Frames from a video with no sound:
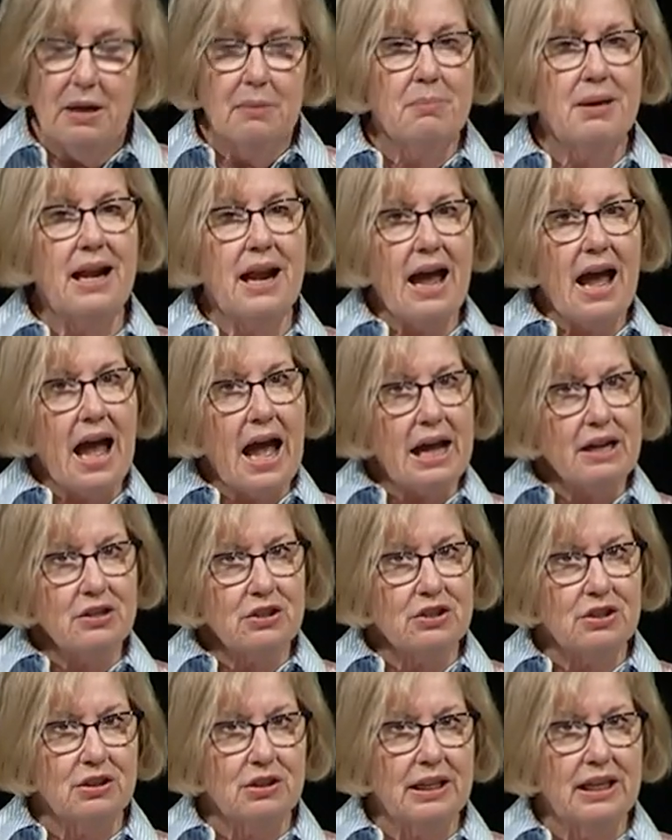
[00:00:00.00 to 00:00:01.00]
but
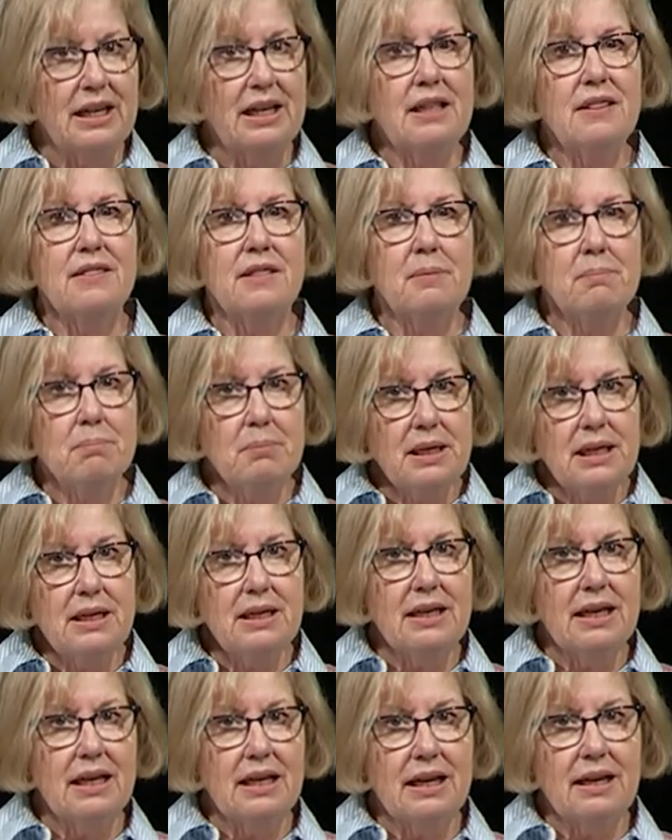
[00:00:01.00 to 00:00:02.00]
actually the
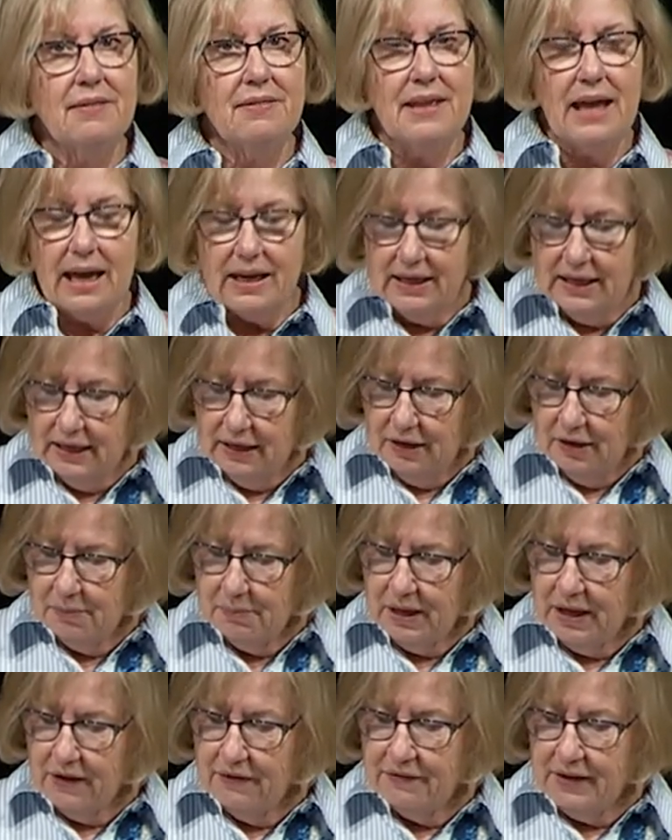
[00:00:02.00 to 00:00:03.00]
meaning in that
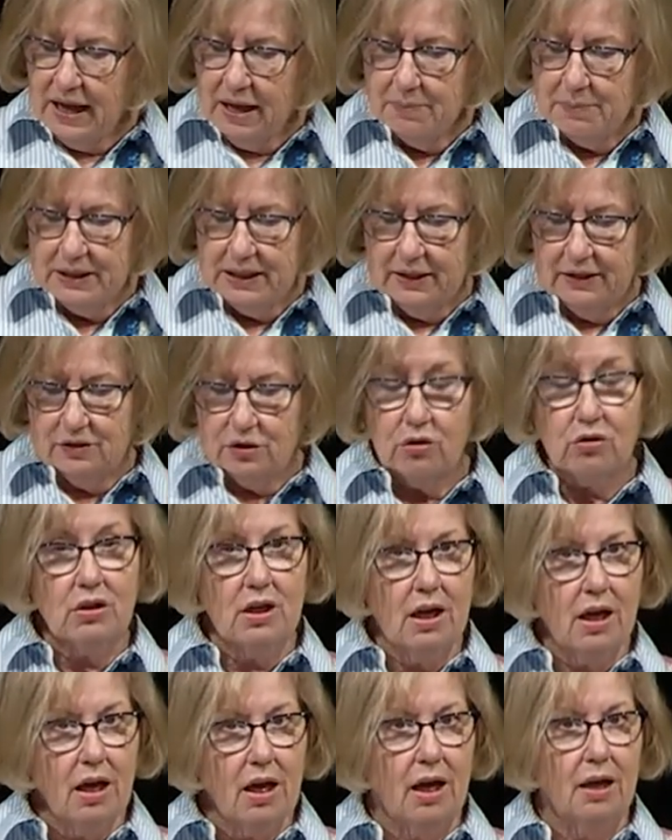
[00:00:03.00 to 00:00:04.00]
hymn of Ebenezer
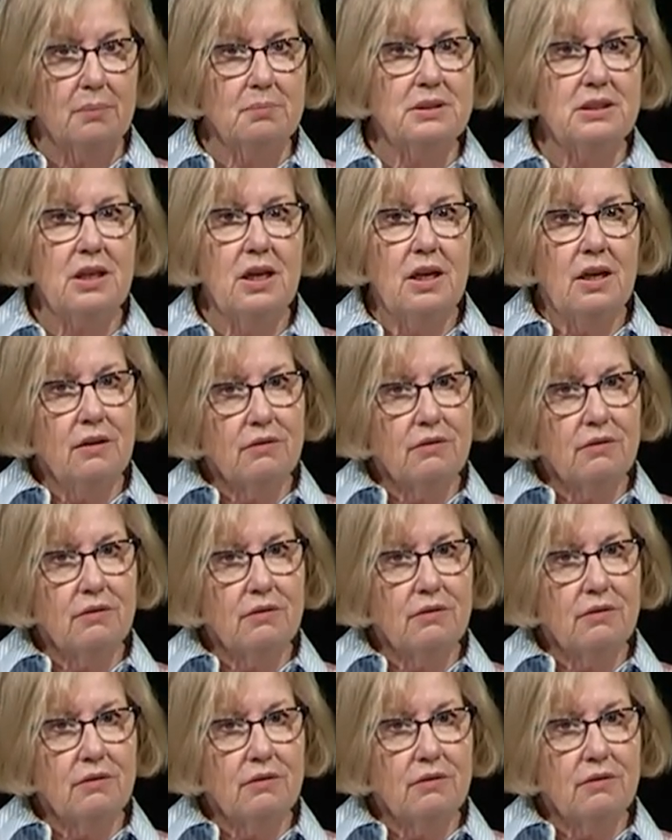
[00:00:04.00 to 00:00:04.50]
comes